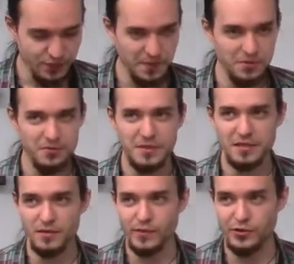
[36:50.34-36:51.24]
we knew
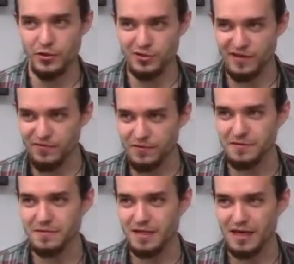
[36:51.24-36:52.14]
that they were all
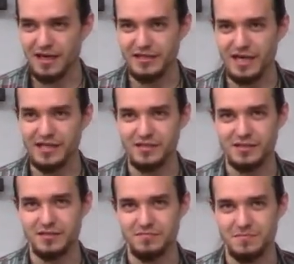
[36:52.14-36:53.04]
different, then
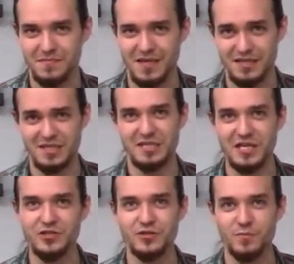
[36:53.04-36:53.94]
it's a
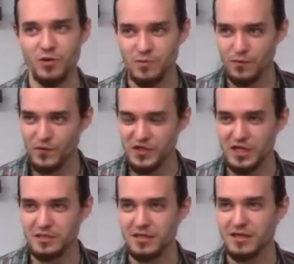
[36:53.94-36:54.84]
standard problem. We
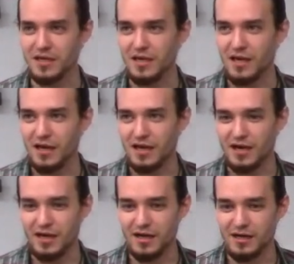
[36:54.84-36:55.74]
just
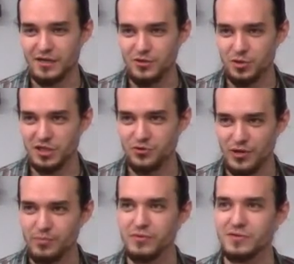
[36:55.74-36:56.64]
use a
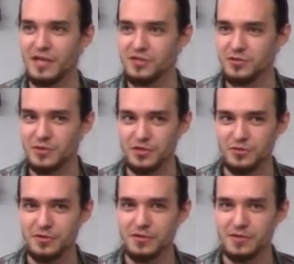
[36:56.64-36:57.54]
trip data
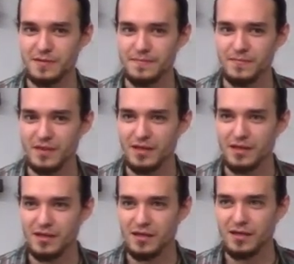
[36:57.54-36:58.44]
structure,
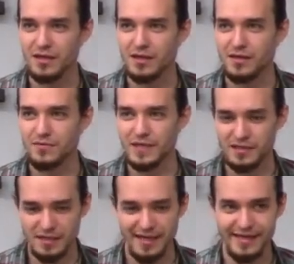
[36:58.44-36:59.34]

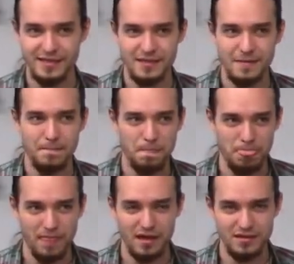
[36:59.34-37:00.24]
right? And
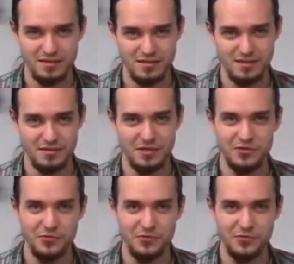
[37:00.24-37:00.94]
the